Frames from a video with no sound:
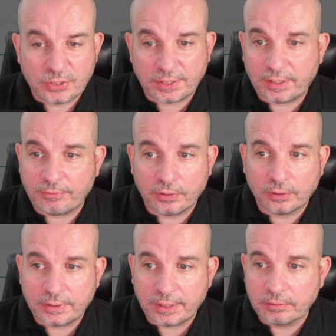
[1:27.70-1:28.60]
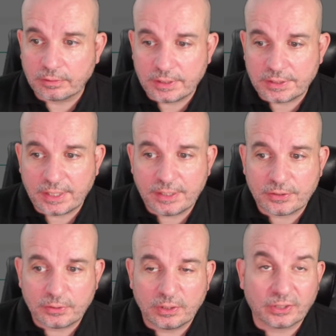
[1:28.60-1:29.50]
Just to give you an idea on this
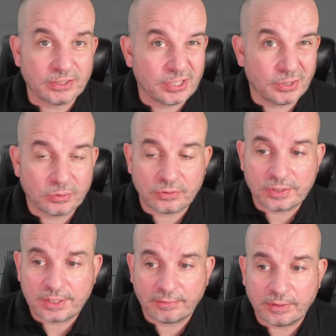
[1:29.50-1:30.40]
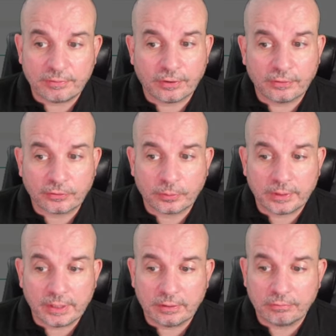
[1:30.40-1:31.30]
diesel, you're looking 275 quid
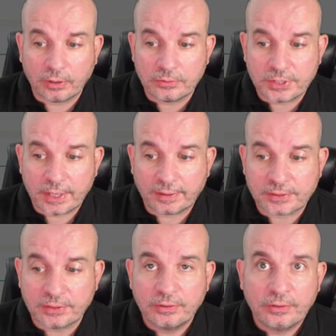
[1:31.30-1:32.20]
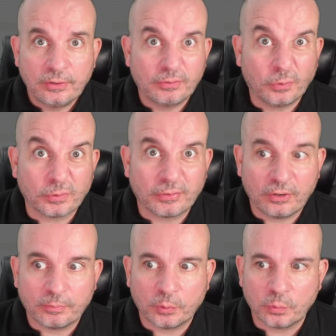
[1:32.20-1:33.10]
a year road tax,
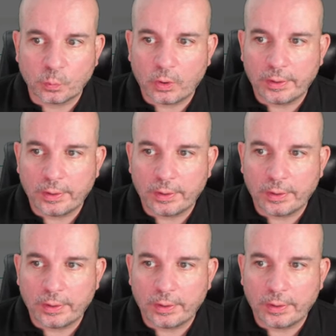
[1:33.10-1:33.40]
45.1